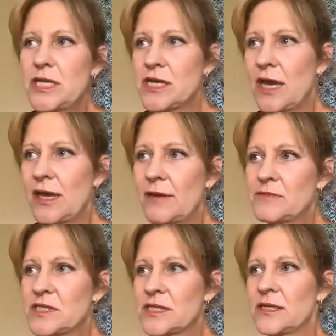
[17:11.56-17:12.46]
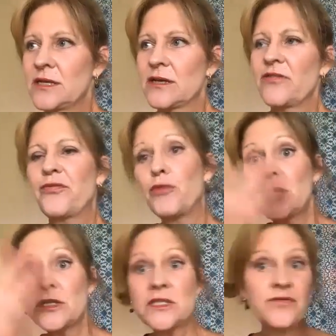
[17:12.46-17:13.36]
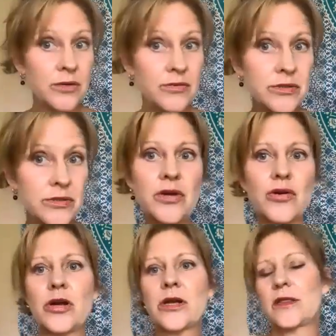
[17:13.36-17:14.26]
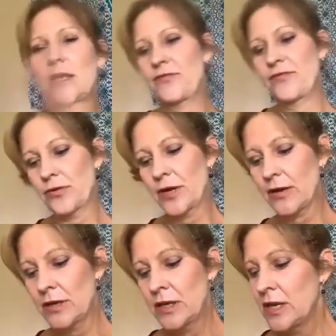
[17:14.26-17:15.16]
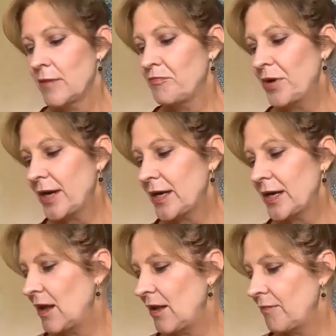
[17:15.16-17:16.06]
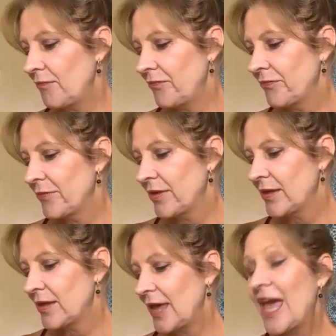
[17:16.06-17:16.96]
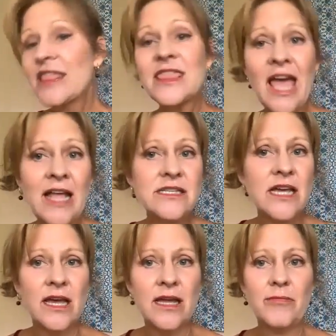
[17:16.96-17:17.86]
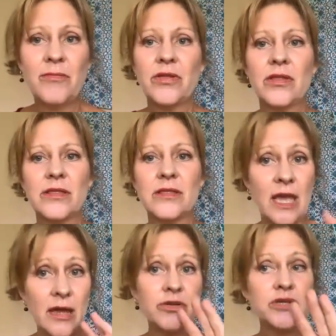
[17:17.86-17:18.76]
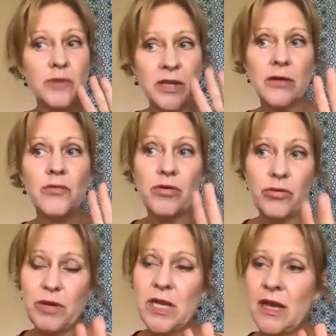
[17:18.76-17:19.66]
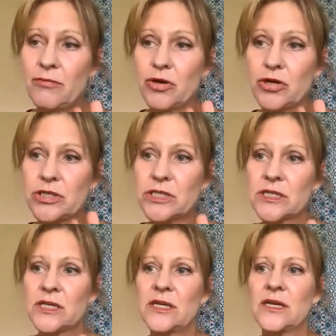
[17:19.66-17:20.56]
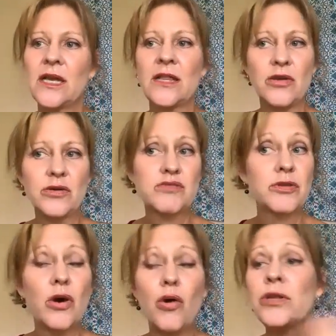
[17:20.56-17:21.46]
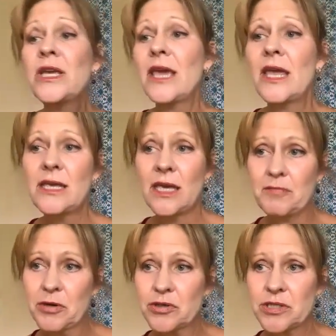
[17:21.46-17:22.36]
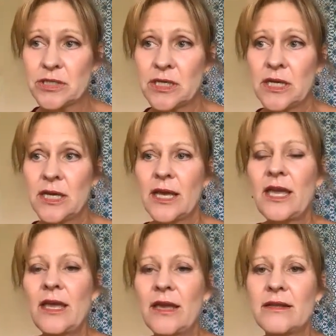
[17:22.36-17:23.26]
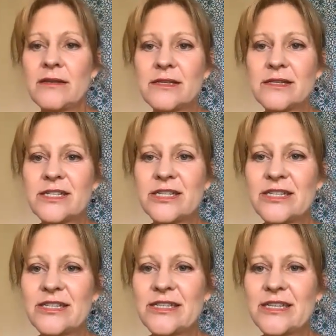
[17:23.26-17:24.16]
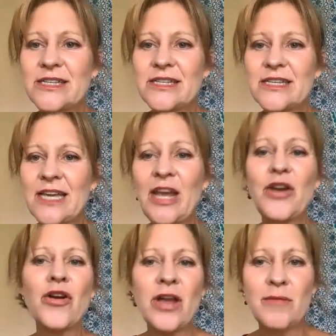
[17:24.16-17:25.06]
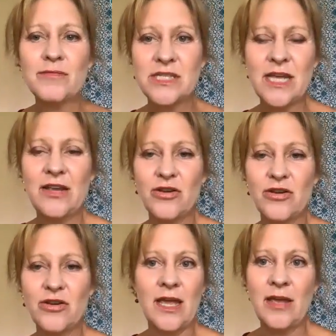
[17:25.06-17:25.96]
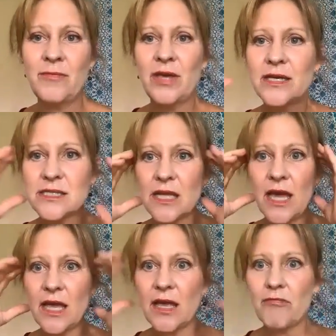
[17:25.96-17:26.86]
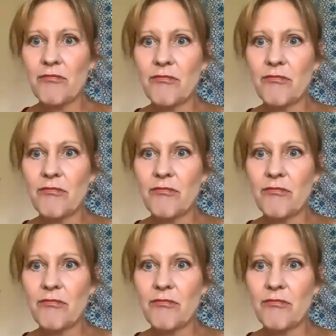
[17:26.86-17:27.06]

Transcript: times, once flown to New York and then flown out. But at that time, that was when there were 3 networks and those were the only gatekeepers. And to hear him say your name is like,